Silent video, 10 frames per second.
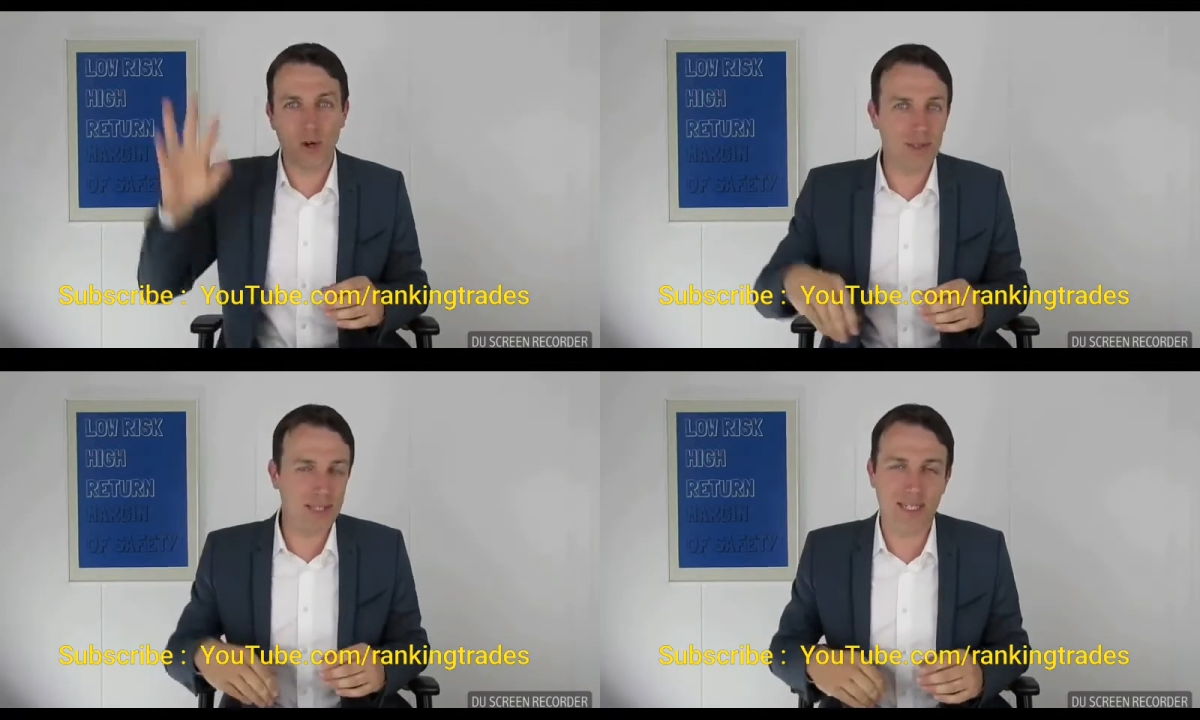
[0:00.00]

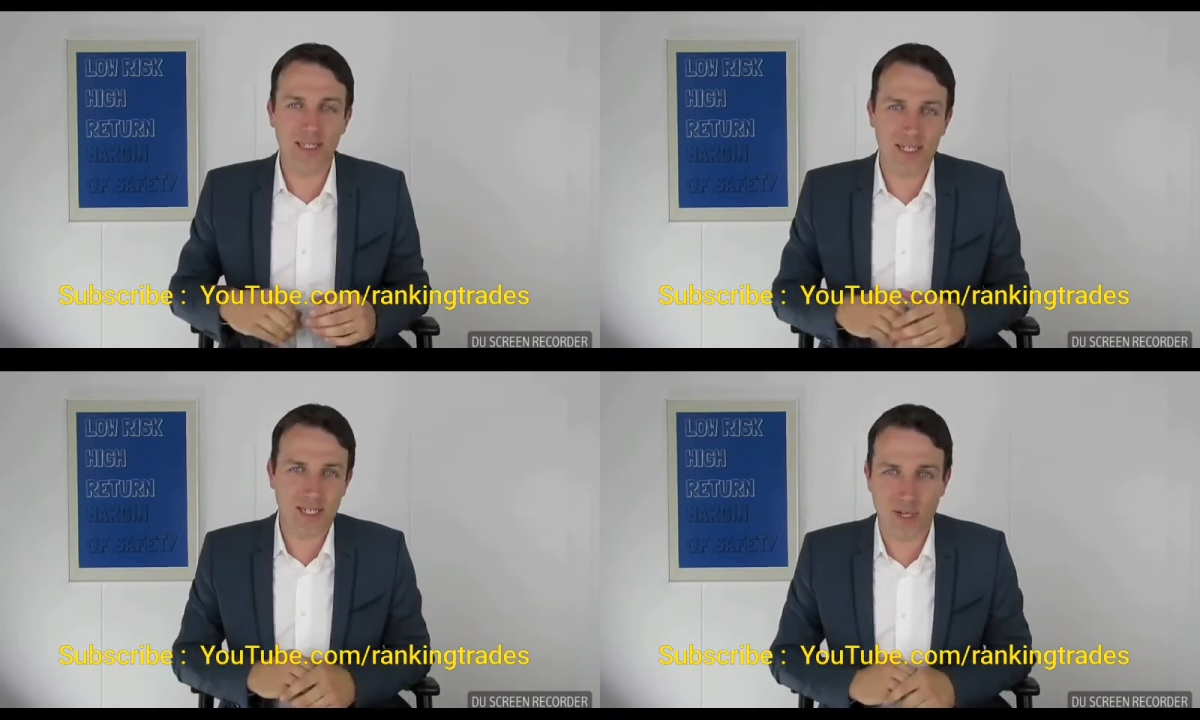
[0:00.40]
all the
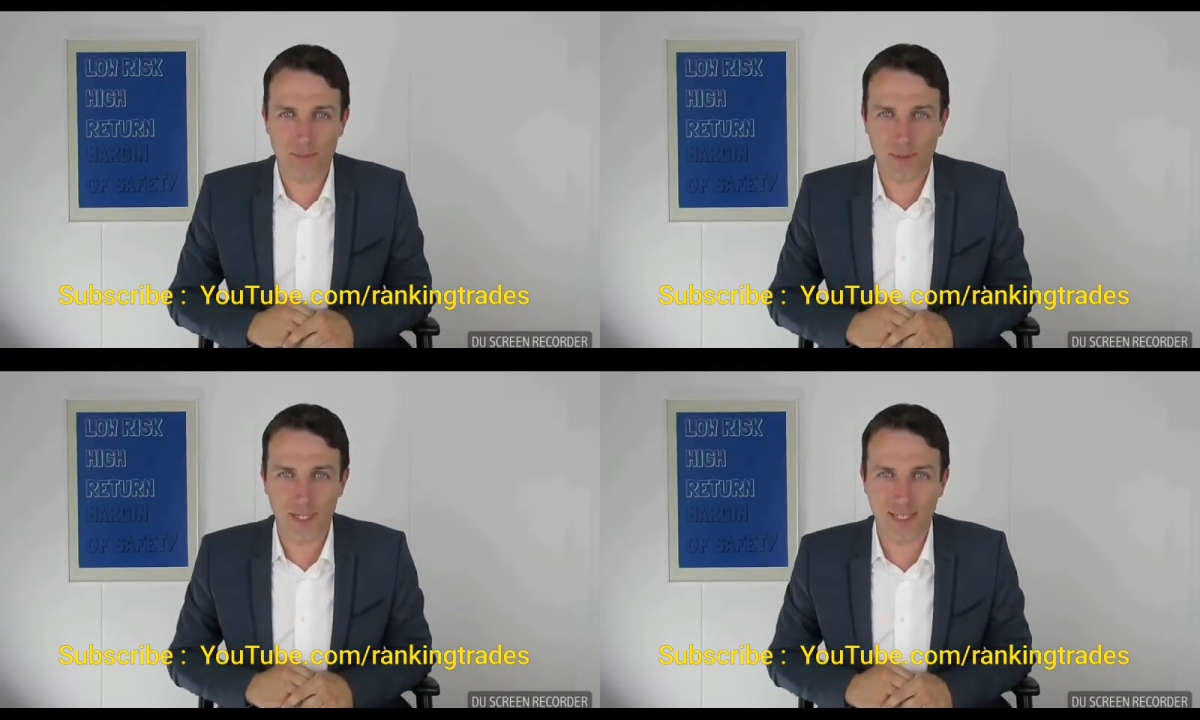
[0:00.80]
Indian
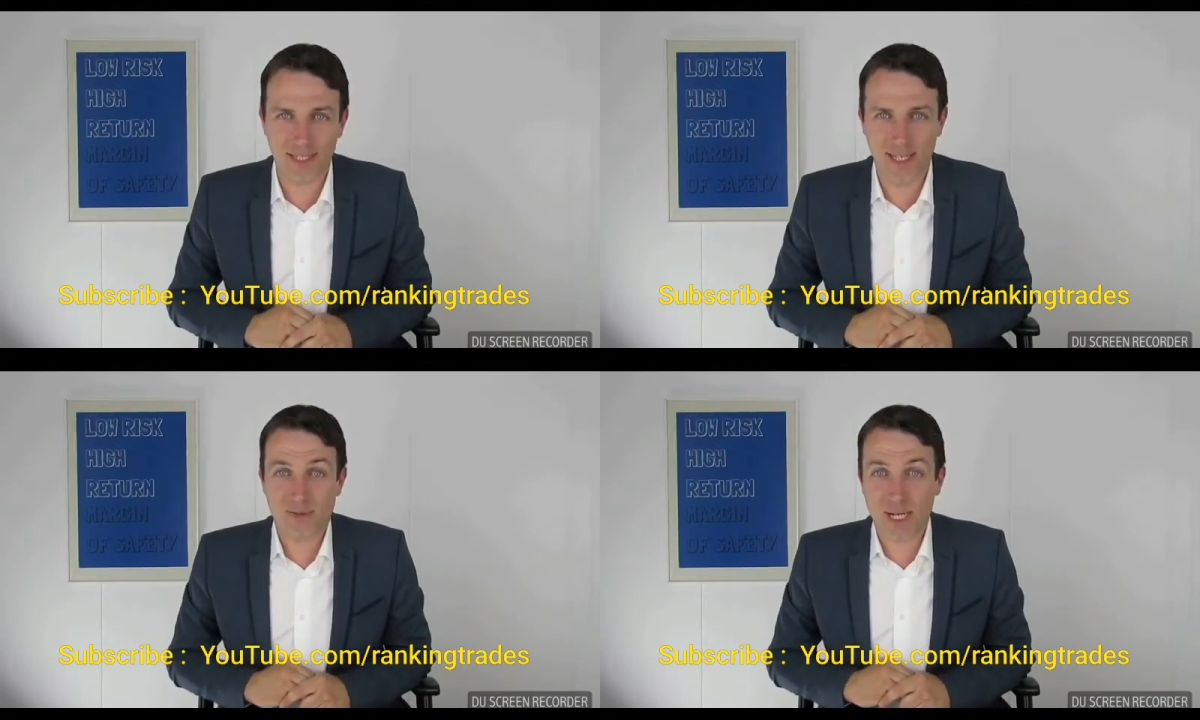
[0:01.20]

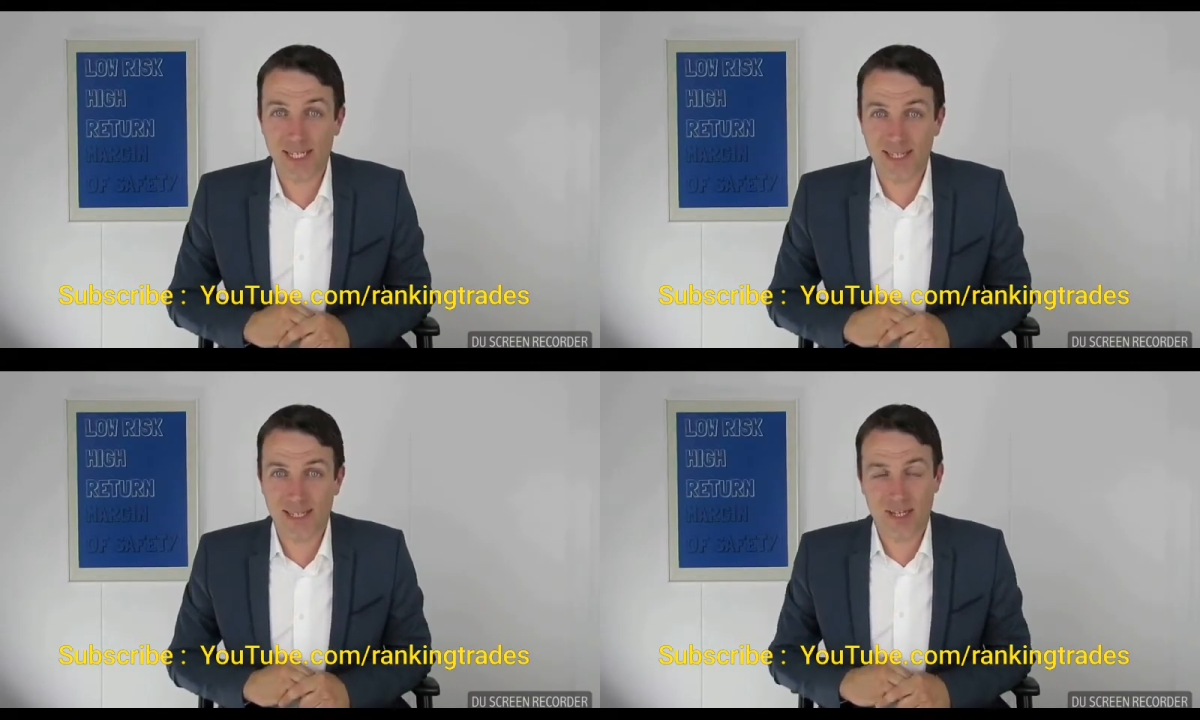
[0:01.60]
companies
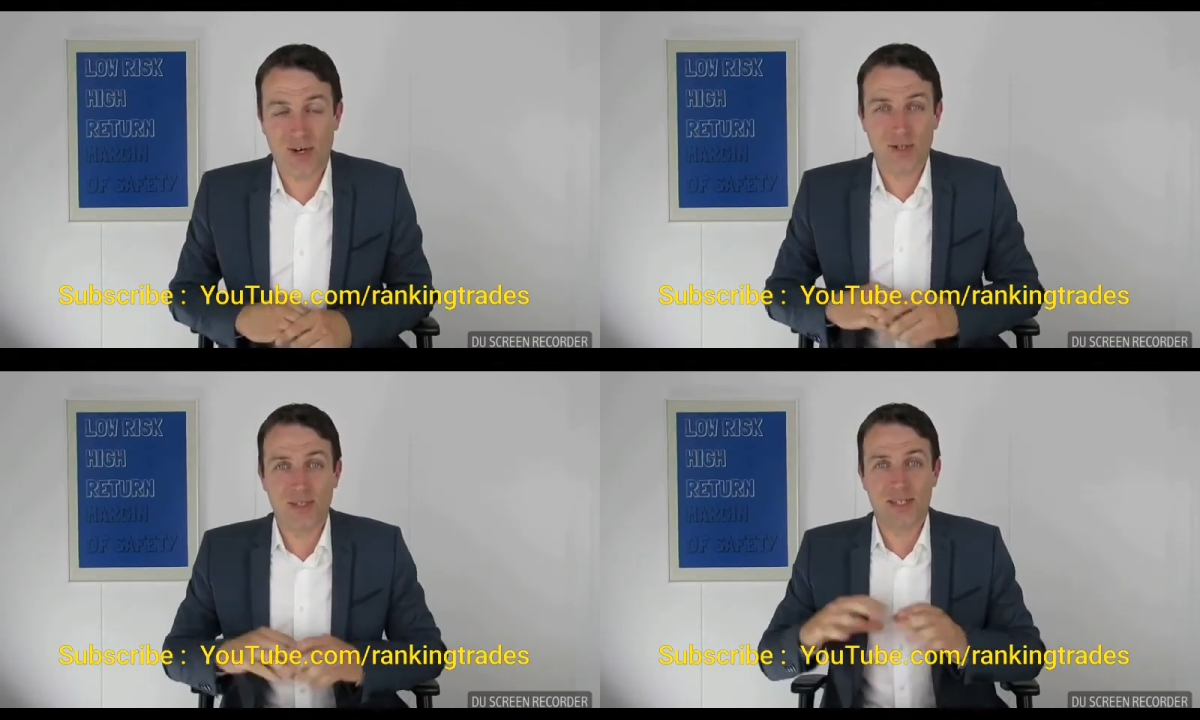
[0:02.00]
traded
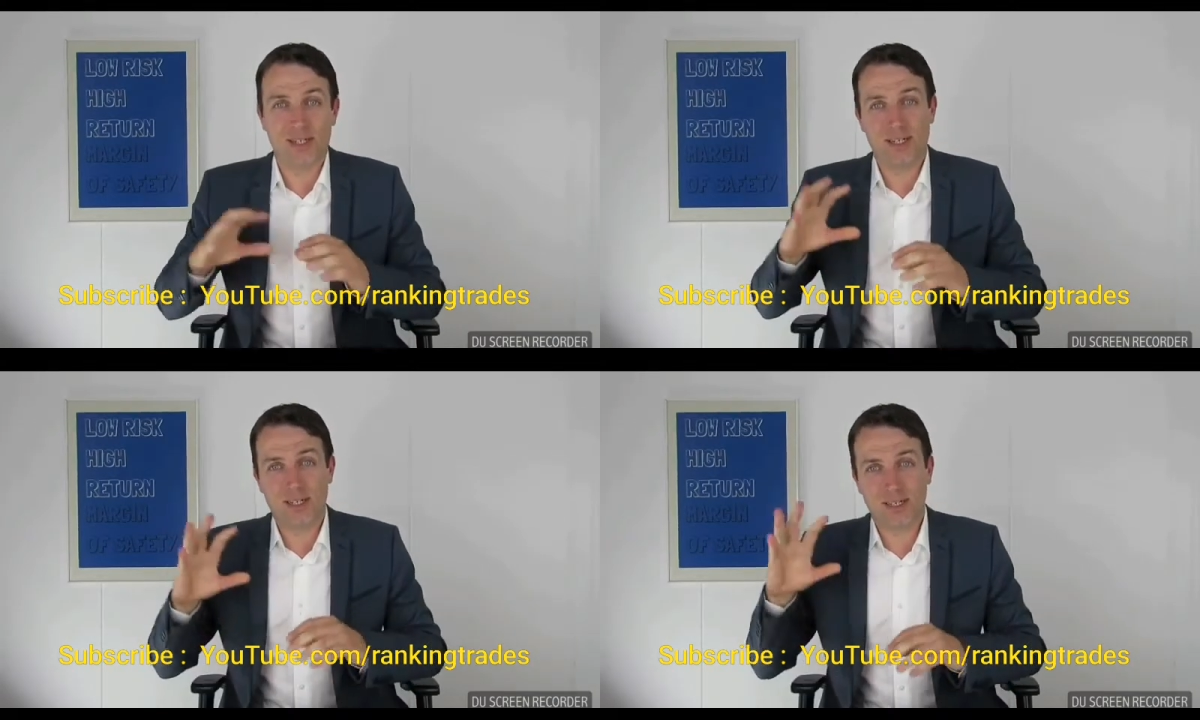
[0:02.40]
on
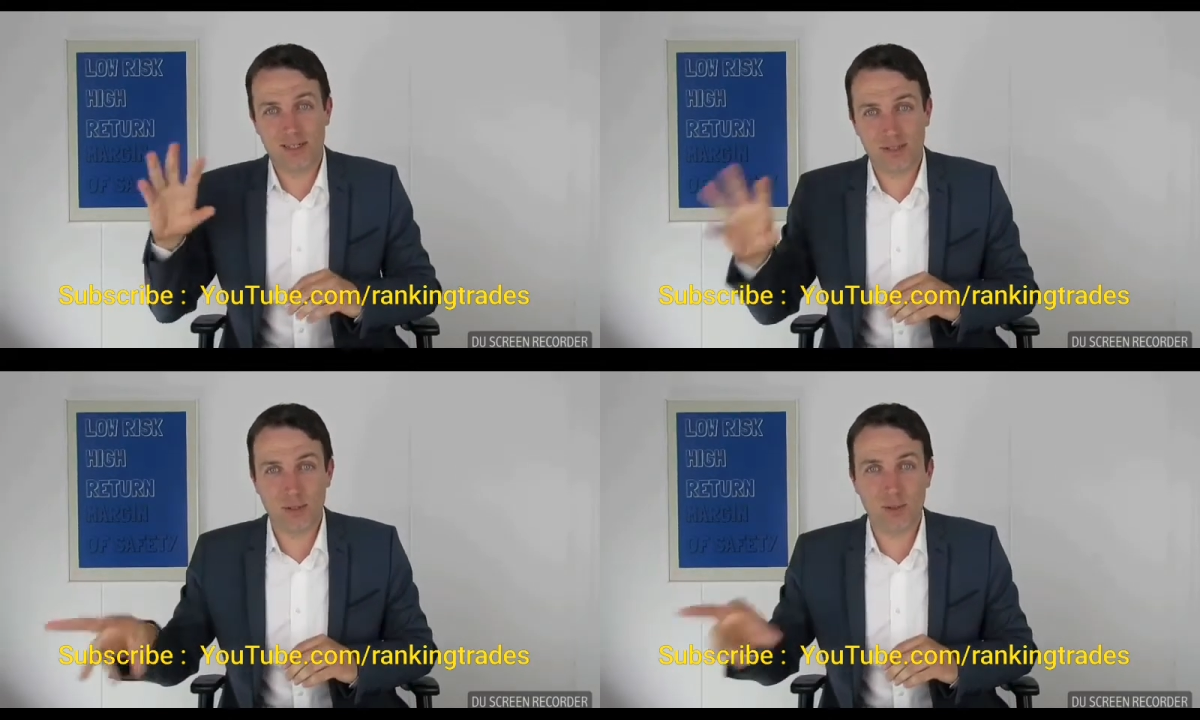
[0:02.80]
the